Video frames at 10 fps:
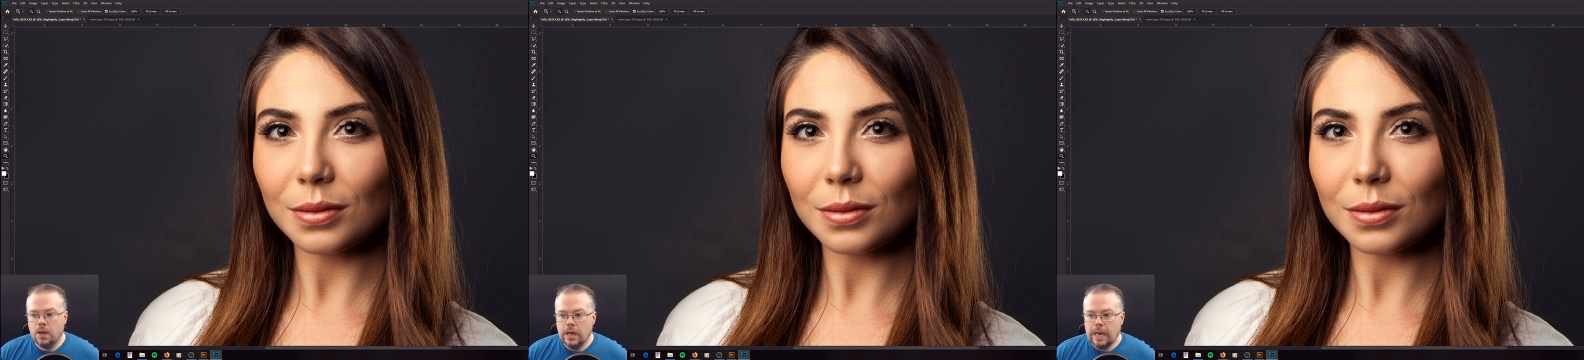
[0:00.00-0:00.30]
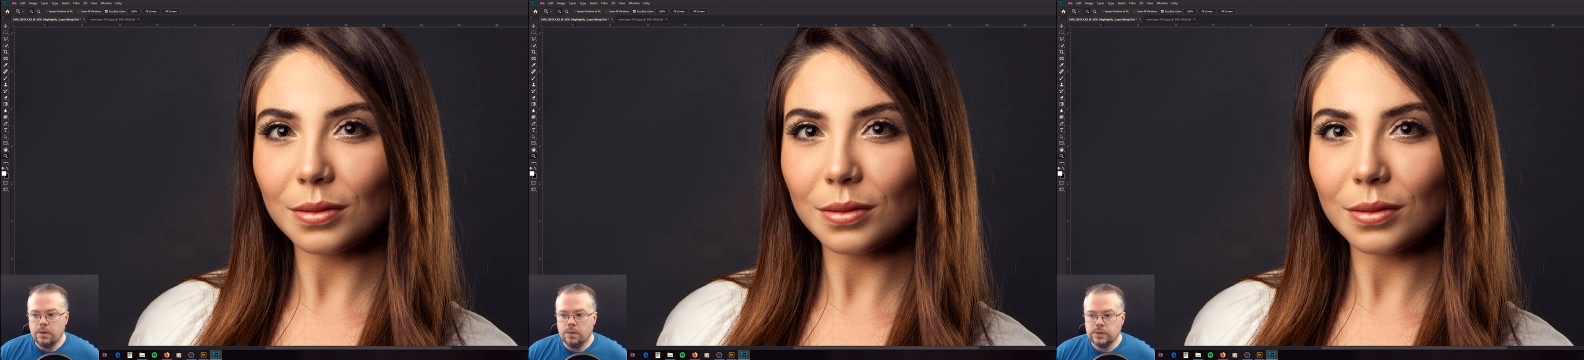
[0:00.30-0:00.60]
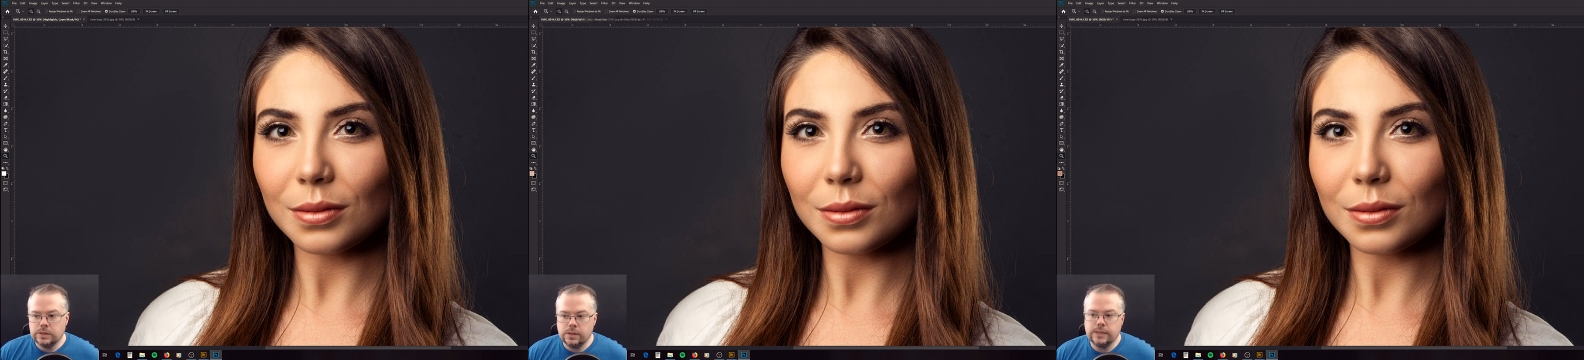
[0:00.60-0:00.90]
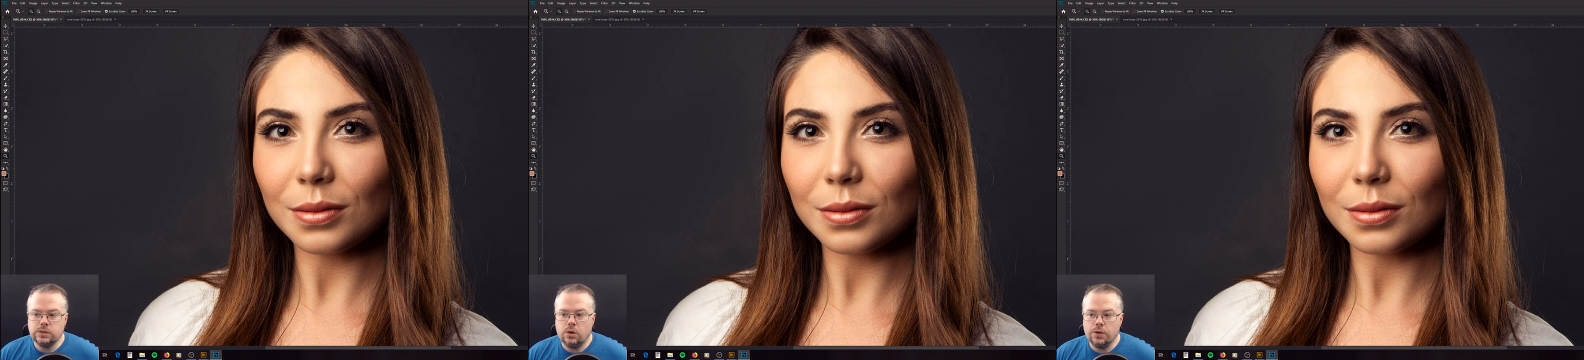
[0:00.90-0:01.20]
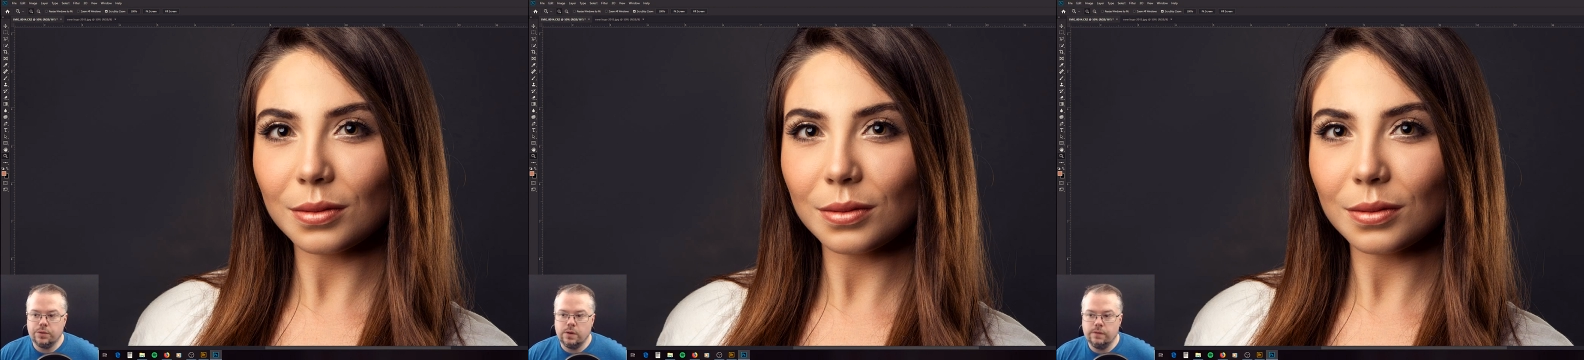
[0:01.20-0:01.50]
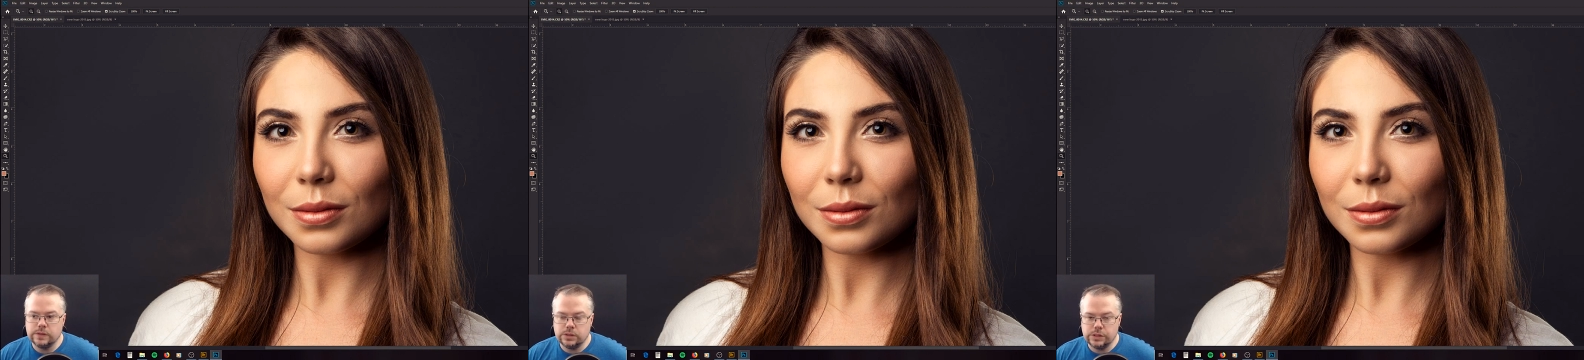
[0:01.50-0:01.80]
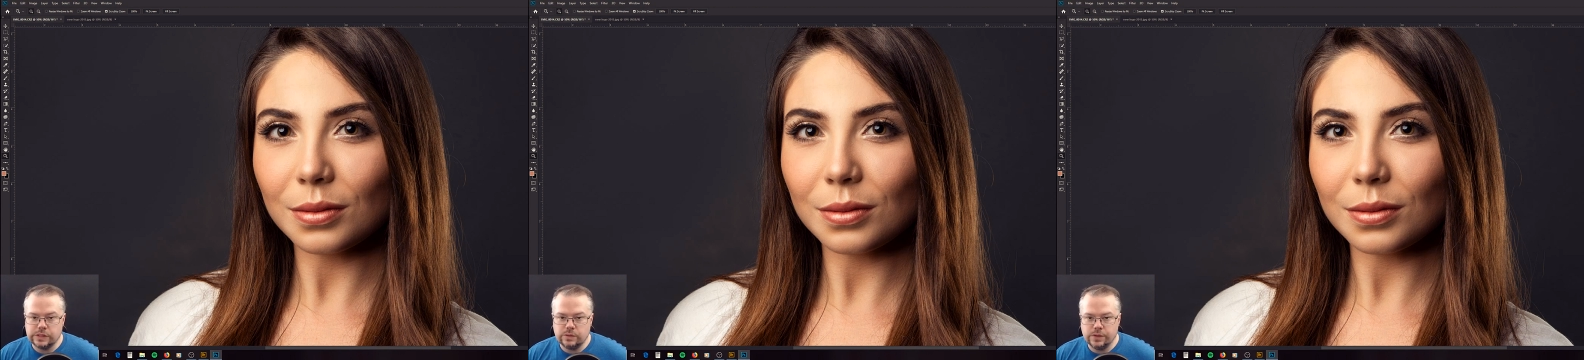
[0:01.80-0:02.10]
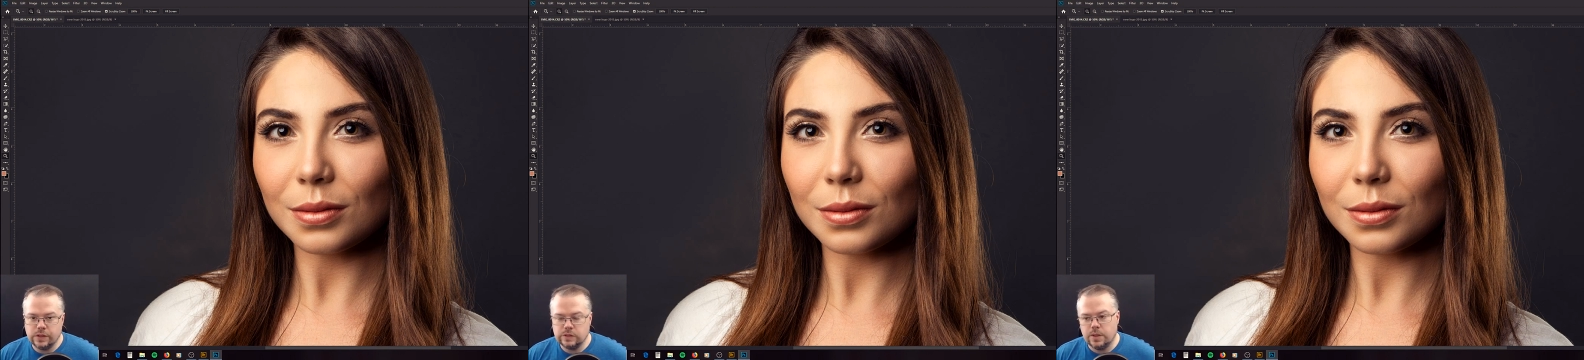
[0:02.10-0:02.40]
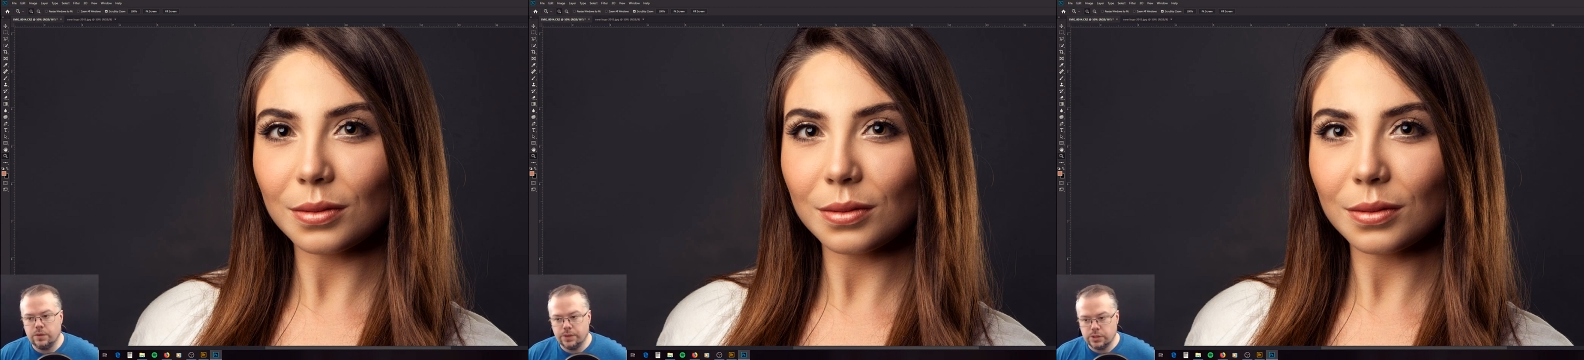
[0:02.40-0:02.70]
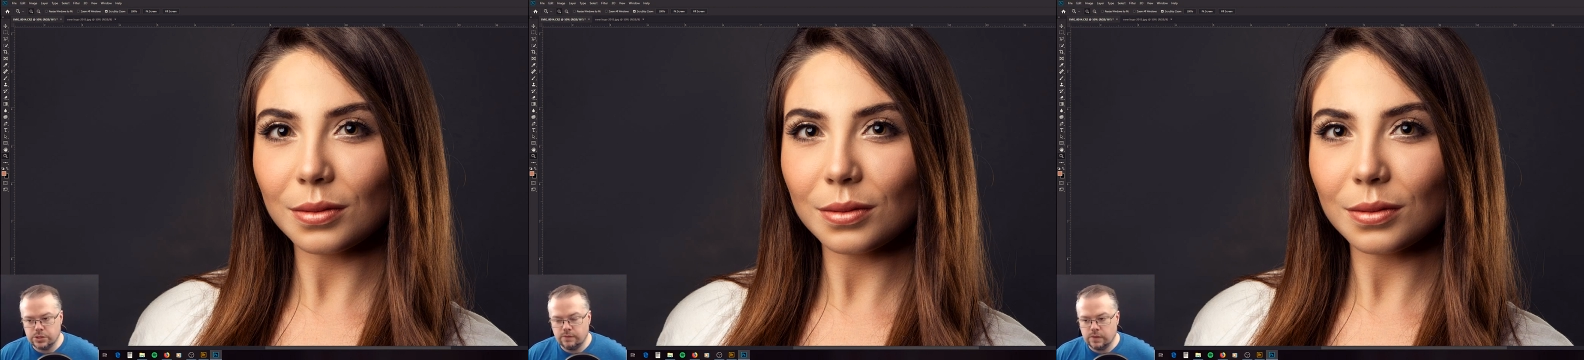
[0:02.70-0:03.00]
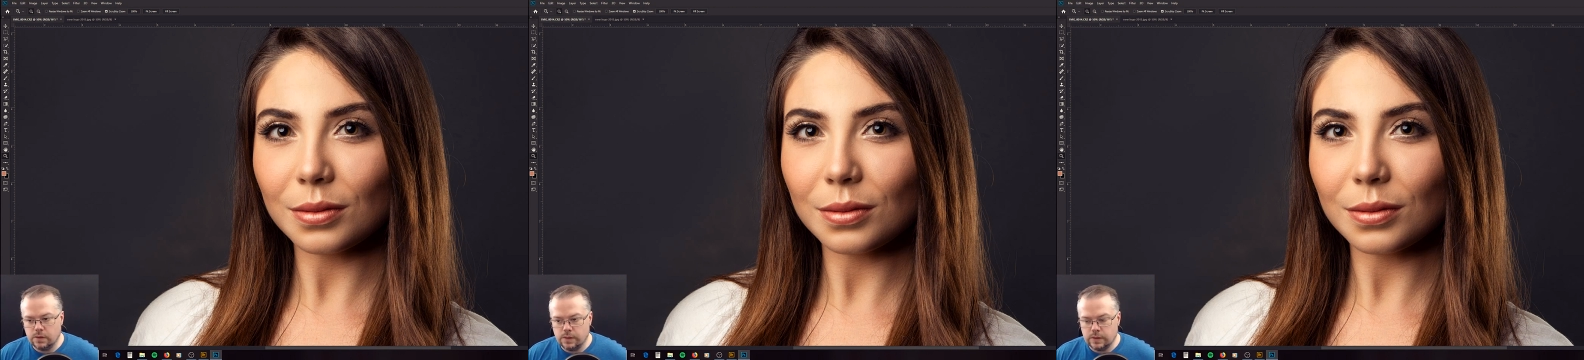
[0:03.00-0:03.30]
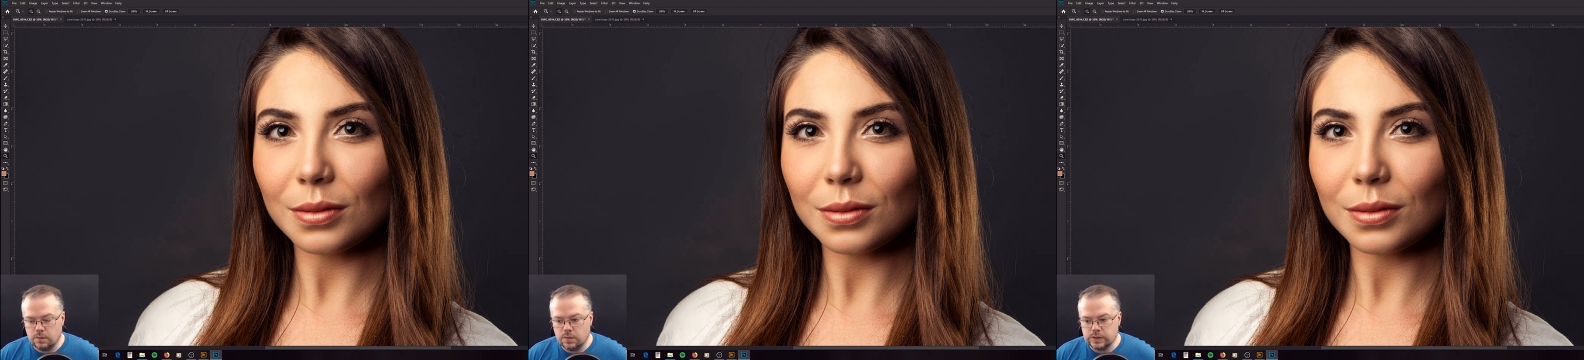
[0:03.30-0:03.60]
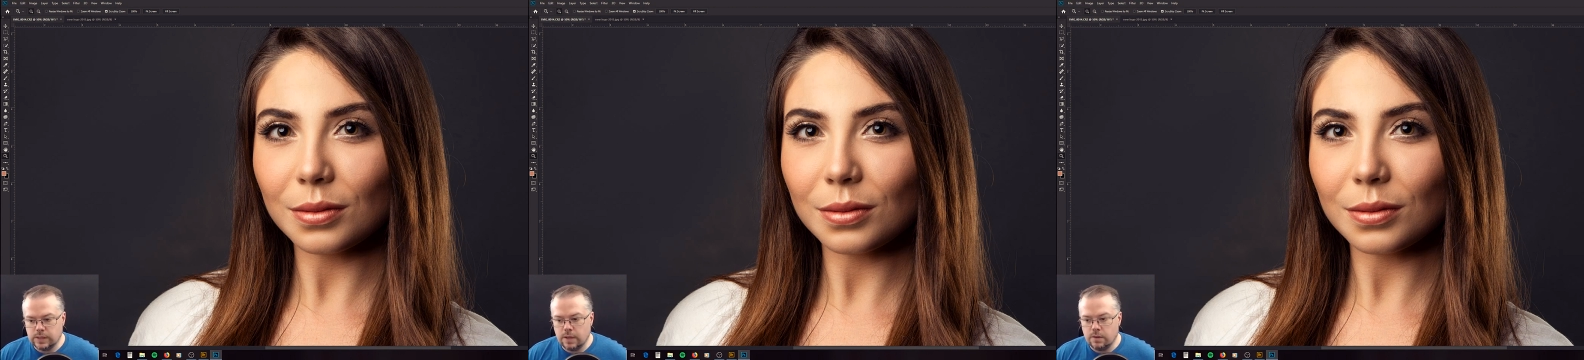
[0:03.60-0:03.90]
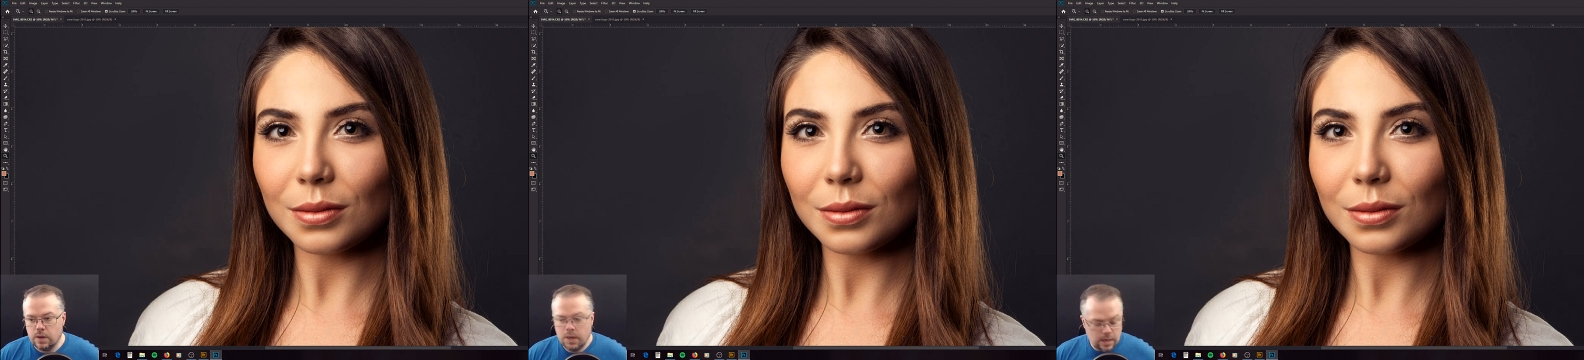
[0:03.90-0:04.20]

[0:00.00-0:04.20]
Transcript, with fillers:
Speaker 1: I'm going to select all three of these adjustment layers by holding shift and clicking them all together.